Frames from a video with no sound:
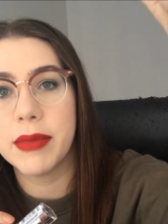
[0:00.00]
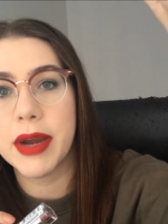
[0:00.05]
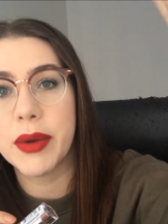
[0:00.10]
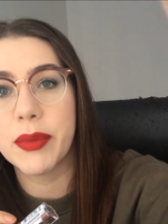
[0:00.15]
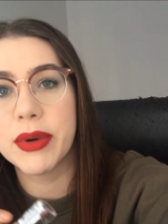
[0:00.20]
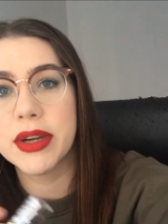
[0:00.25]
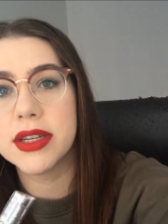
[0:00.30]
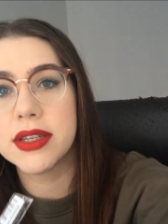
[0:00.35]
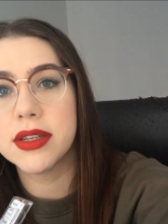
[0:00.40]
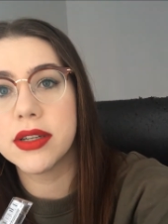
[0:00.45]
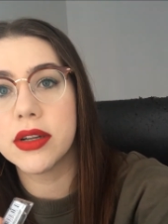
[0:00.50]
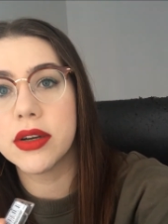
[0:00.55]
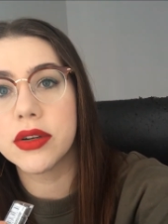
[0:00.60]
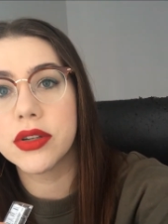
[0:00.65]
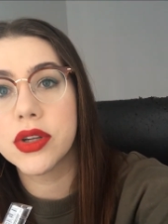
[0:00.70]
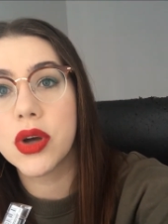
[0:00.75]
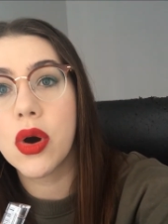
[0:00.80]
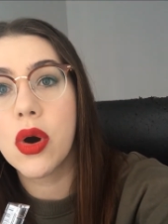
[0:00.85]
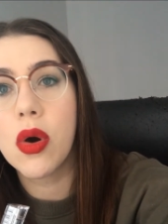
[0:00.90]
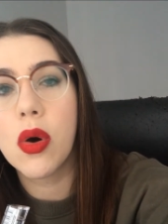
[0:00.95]
My wrist
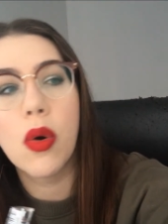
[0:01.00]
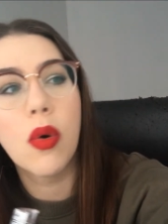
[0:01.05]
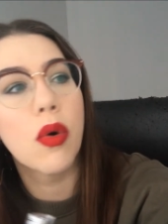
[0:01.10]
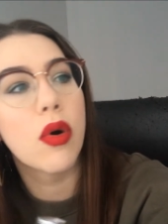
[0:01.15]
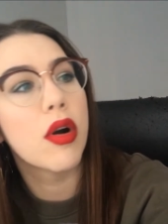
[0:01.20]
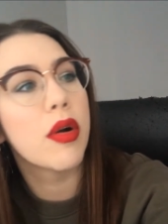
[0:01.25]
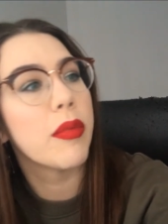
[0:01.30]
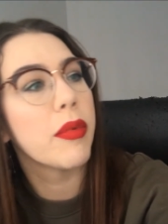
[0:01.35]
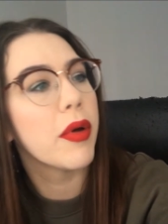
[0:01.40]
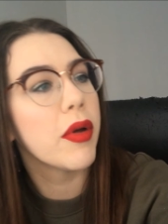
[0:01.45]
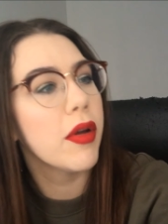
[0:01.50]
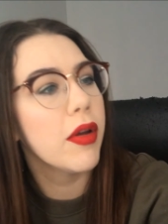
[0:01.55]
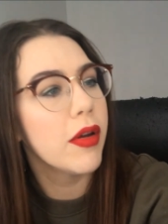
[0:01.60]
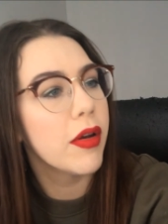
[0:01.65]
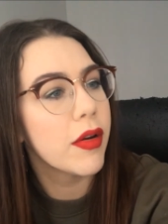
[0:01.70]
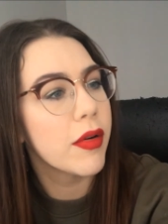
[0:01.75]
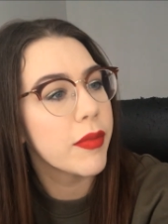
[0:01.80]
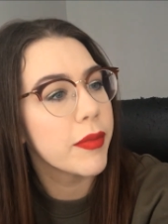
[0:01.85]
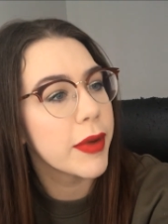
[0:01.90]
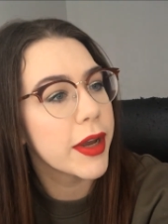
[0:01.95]
looks
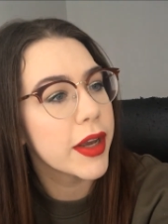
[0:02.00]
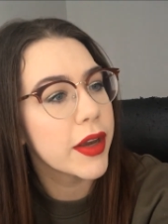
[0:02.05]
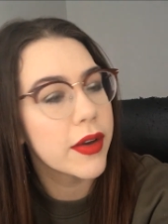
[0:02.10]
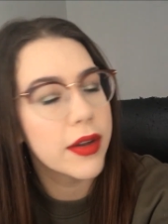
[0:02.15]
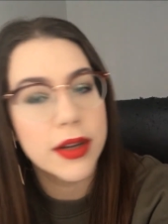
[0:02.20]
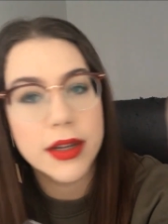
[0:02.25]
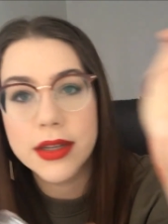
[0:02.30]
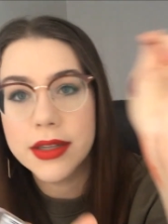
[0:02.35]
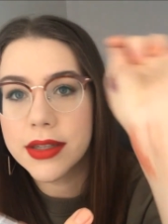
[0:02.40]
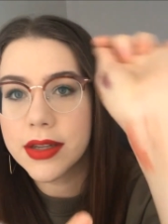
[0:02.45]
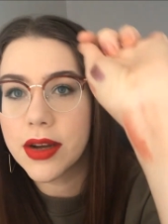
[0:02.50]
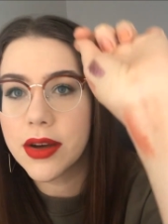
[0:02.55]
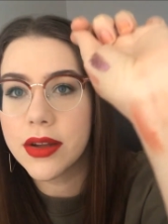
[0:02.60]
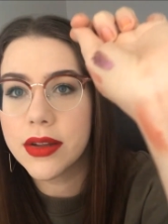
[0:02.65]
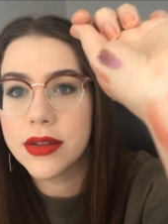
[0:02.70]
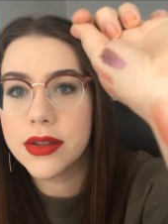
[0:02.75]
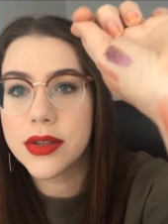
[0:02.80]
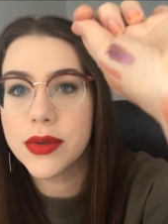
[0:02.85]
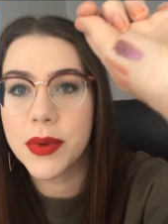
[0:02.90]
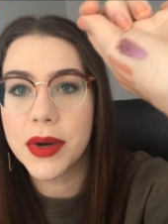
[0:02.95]
horrible. Oh my goodness,
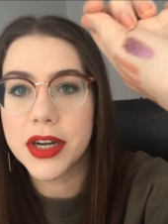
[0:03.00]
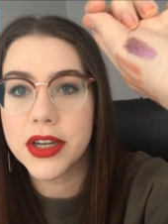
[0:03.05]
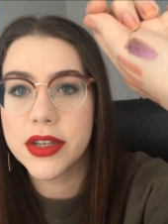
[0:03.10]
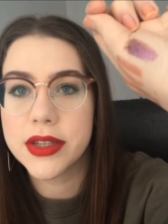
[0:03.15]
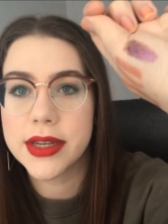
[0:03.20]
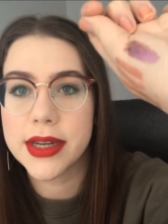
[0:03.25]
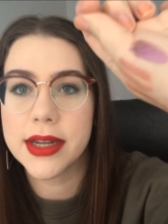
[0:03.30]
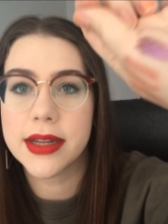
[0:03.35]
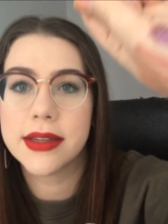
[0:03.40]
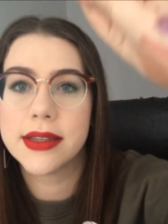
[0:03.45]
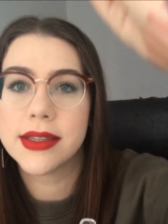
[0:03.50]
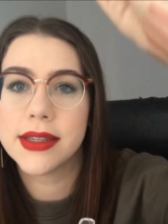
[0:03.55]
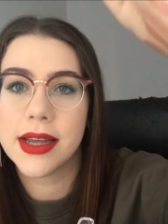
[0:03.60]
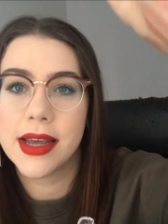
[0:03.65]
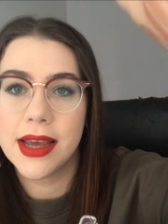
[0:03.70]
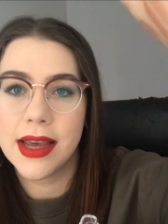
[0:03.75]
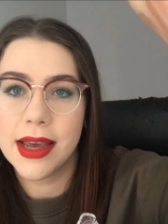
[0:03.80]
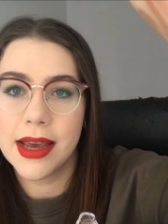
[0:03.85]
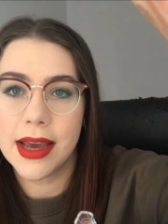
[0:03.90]
all the swatch stains.